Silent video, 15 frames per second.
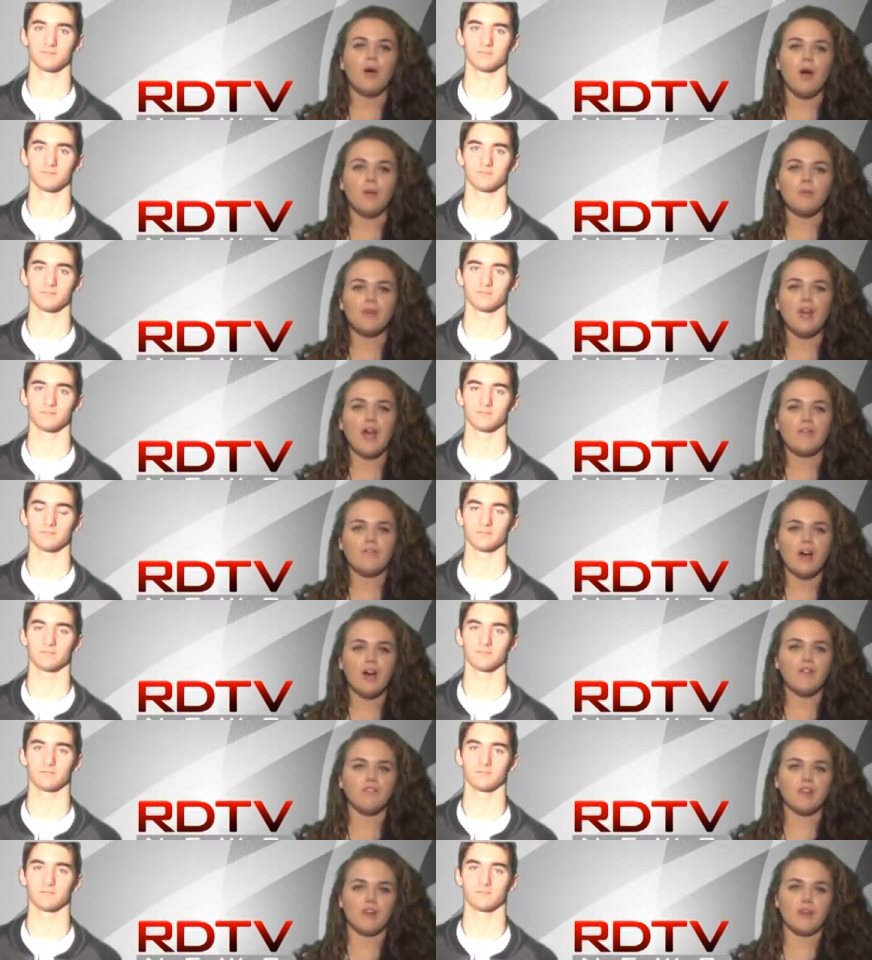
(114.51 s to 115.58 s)
Speaker 1: be promptly at
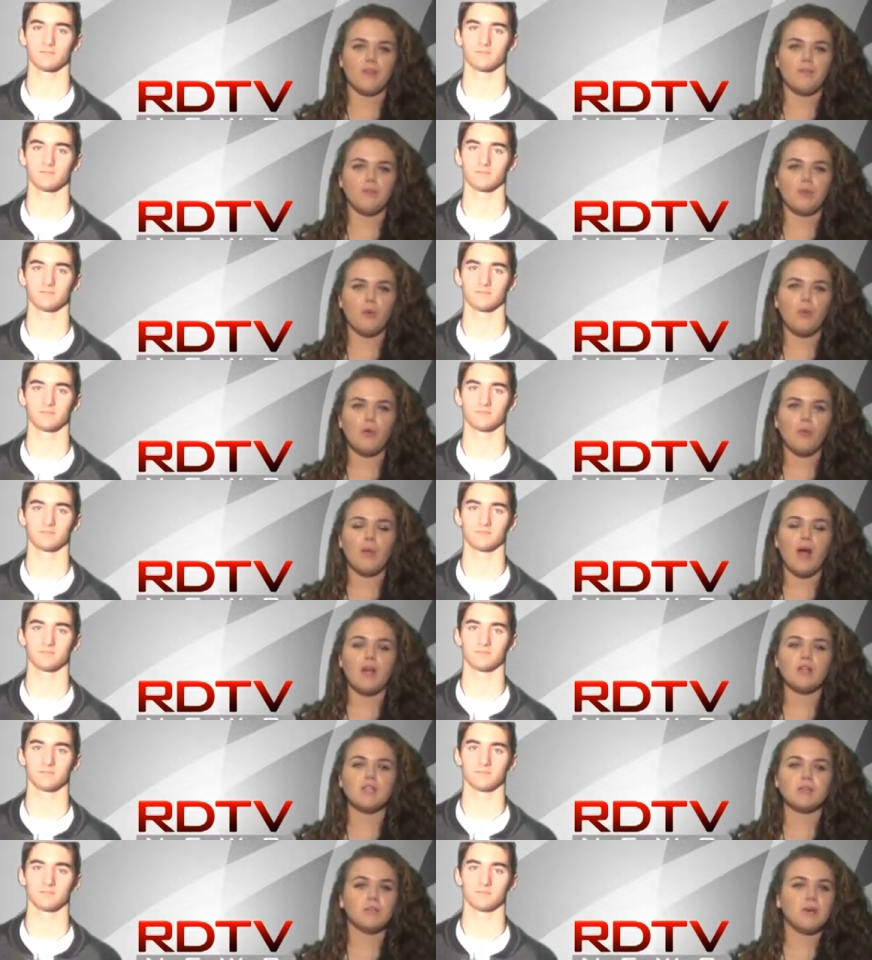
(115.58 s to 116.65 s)
530. We will
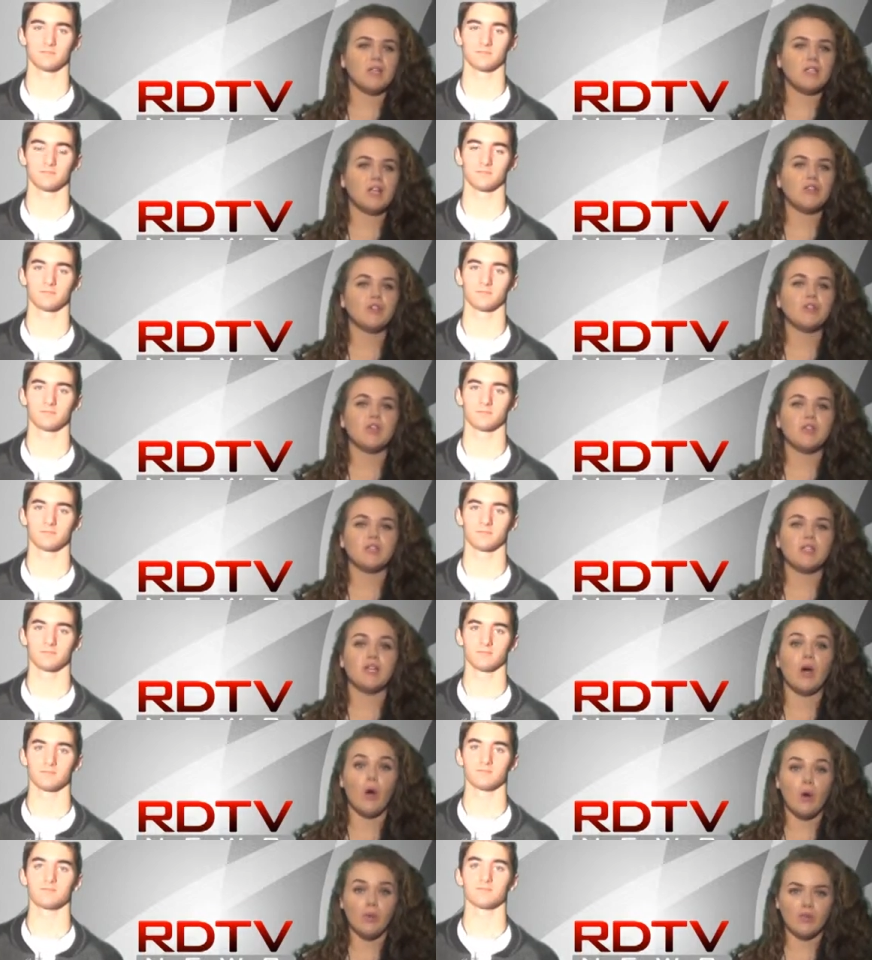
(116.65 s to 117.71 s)
practice Monday through
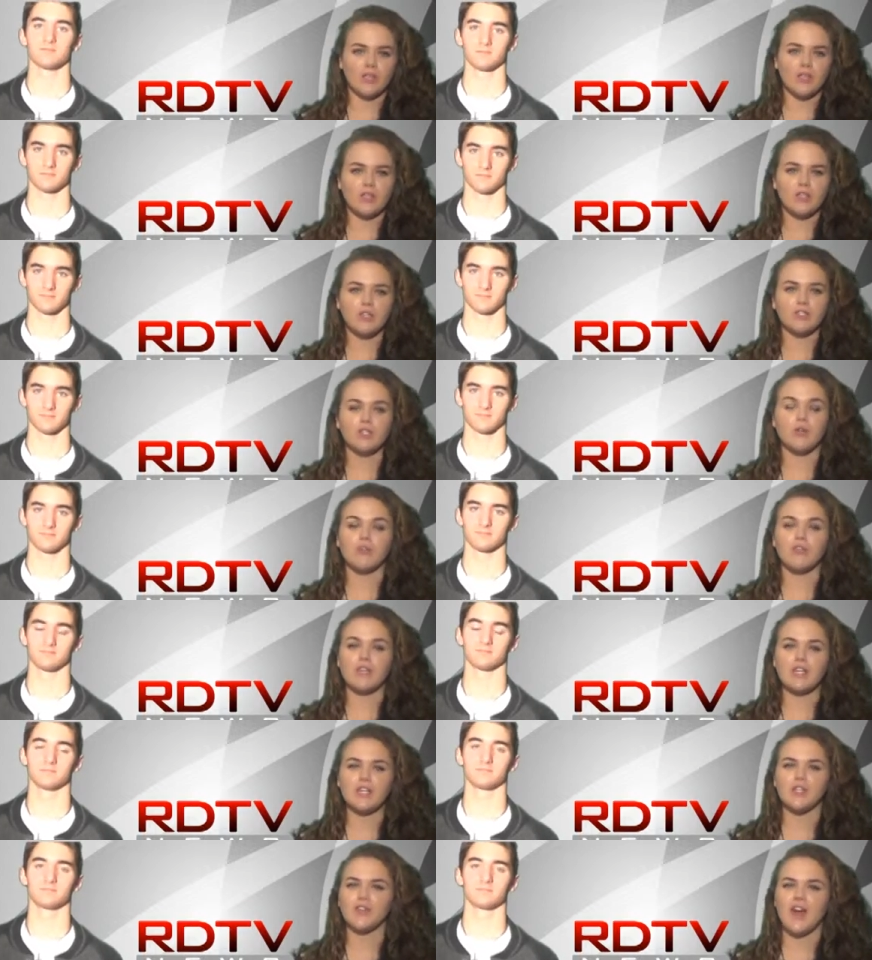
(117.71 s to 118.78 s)
Thursday only. Don't
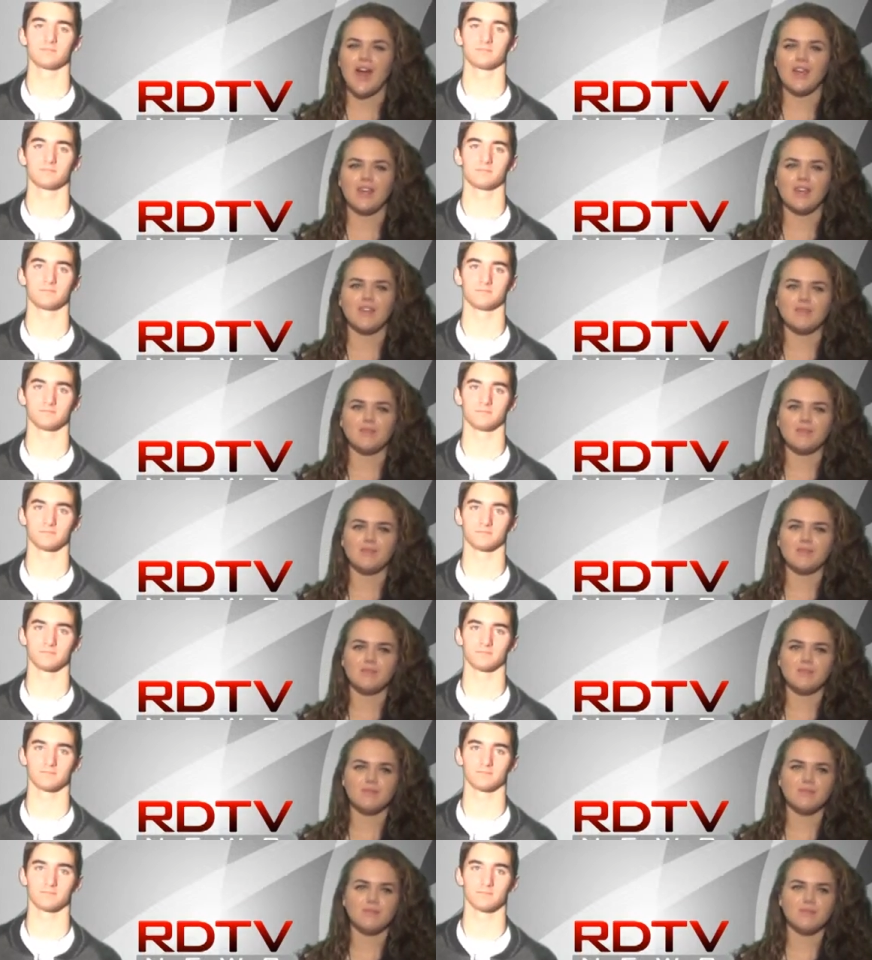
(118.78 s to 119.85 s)
forget your racket.
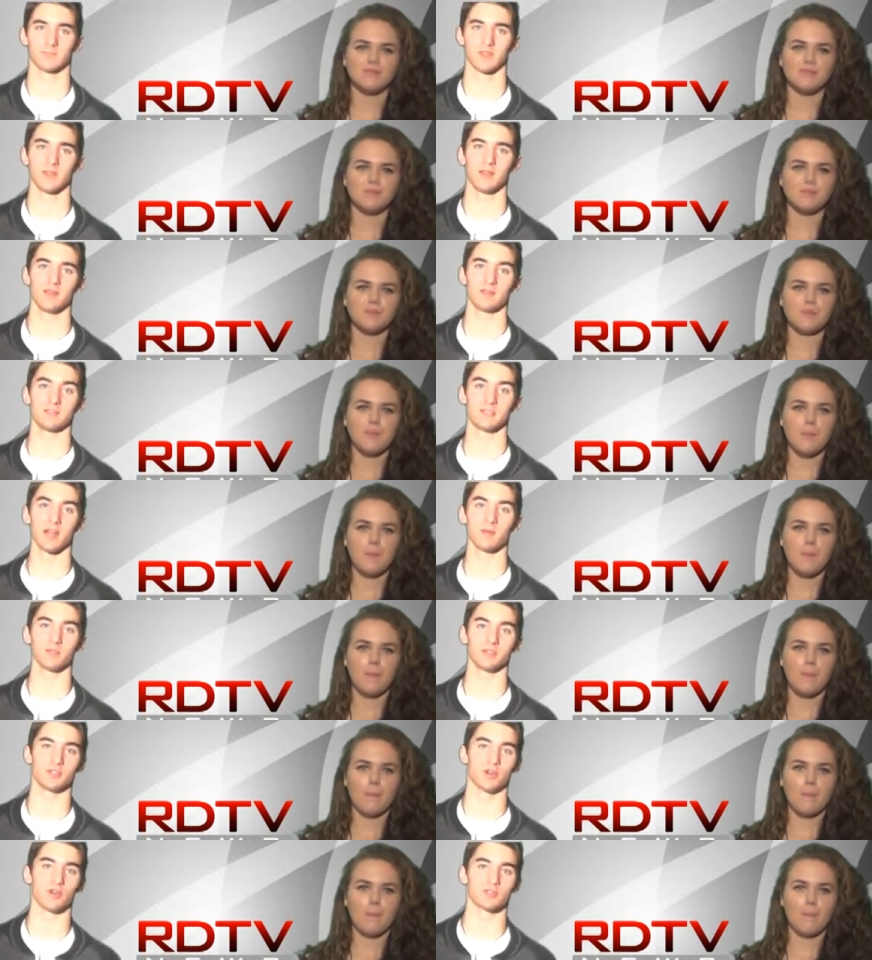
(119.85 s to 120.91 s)

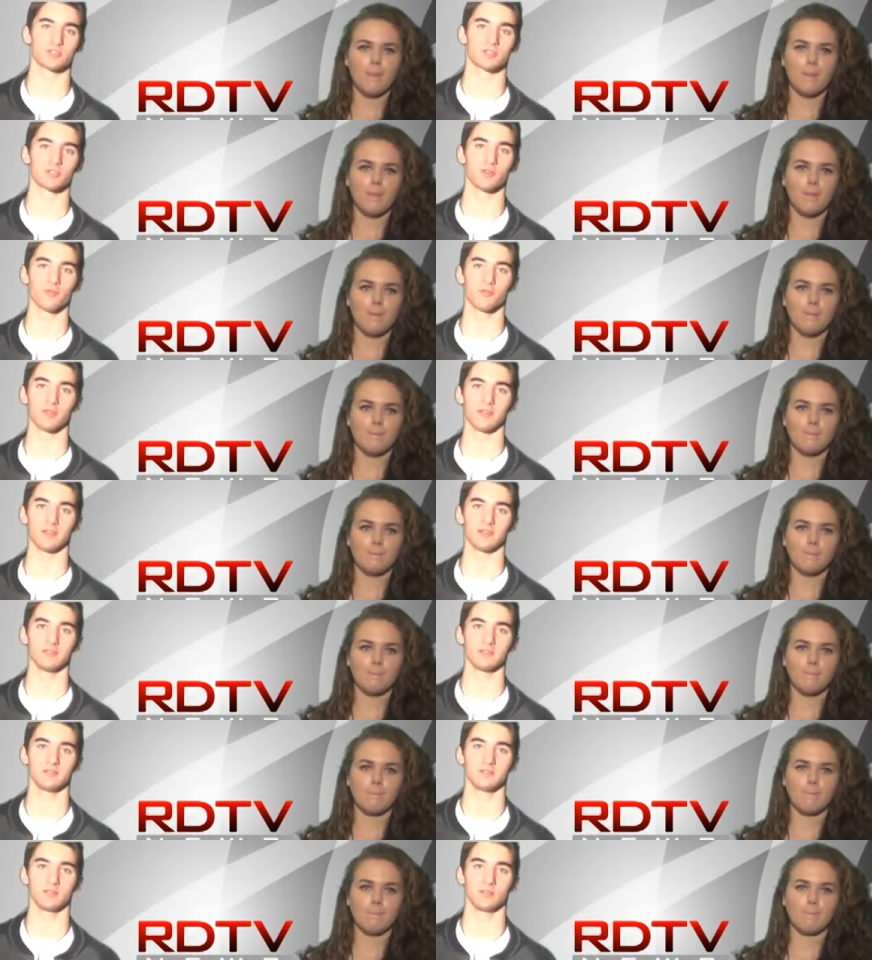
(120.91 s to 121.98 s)
Speaker 2: Diamond dolls, don't
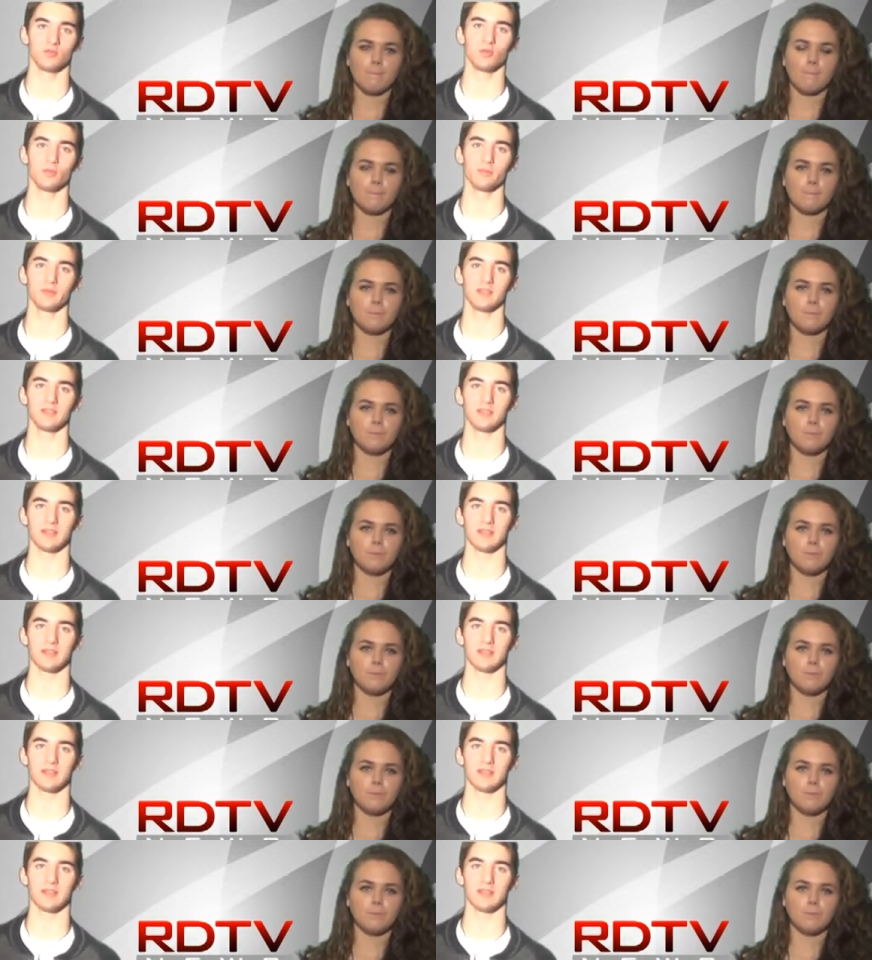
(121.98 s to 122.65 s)
forget, you will meet